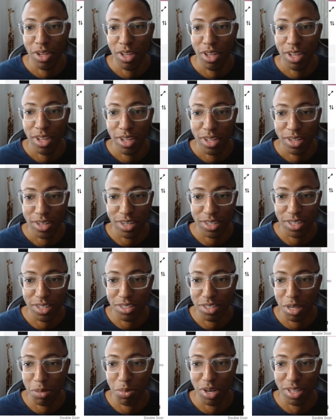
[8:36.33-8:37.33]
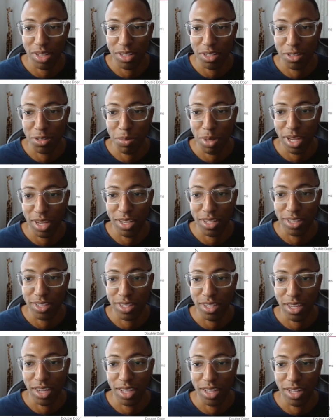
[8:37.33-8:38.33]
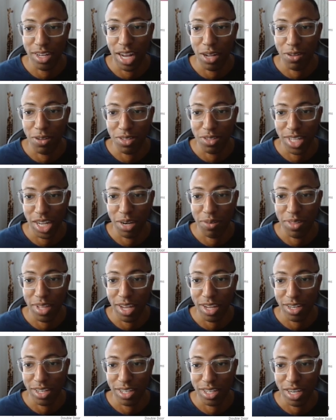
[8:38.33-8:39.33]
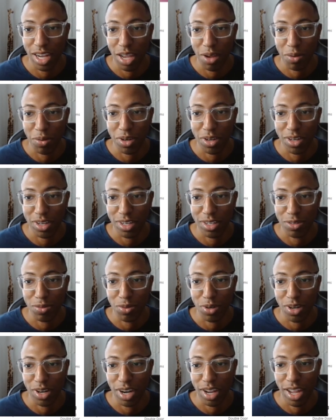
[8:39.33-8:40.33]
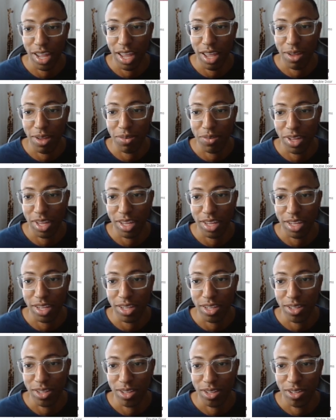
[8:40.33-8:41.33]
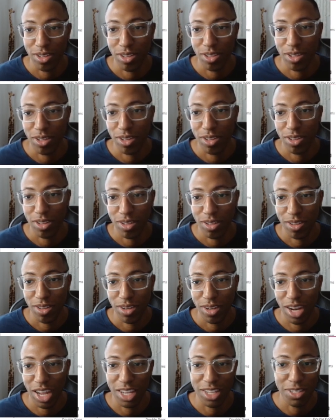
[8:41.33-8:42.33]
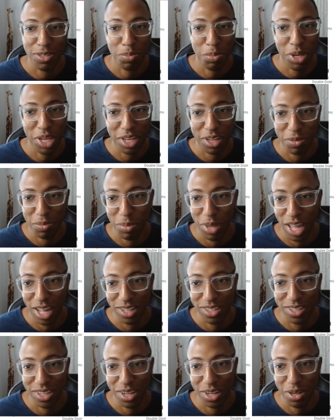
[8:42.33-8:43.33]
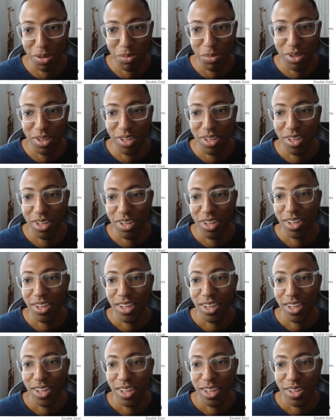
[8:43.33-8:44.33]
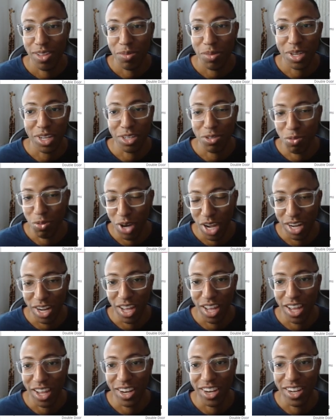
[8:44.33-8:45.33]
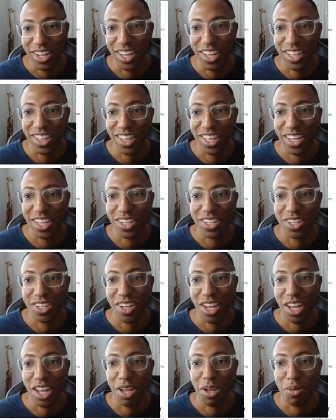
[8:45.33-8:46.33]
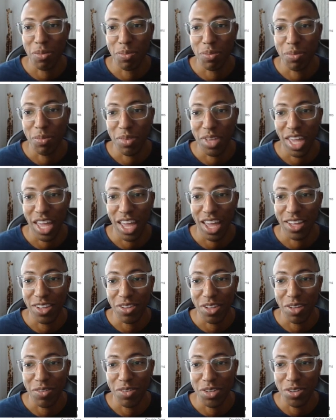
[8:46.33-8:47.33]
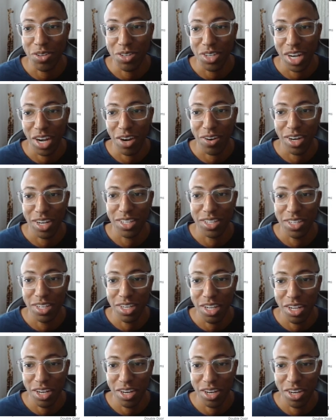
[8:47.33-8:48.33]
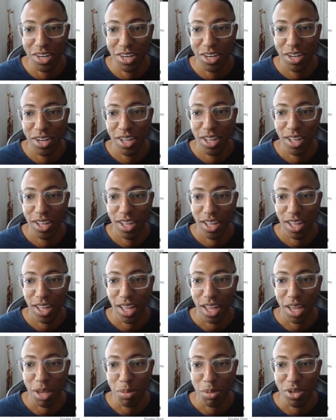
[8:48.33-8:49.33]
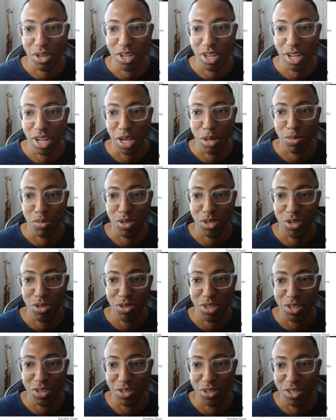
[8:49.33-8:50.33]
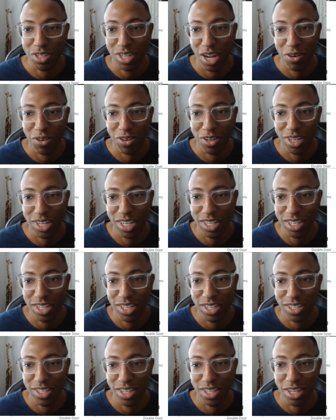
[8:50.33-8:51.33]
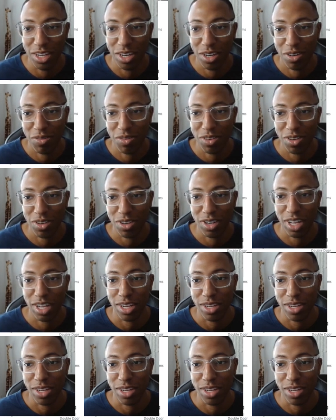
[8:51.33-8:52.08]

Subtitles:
just to separate the space. And then outside of that shower is where I have a nice pink bathtub, because why not? And then you'll have 2 shower heads in here. I put 2 little shower niches in there for like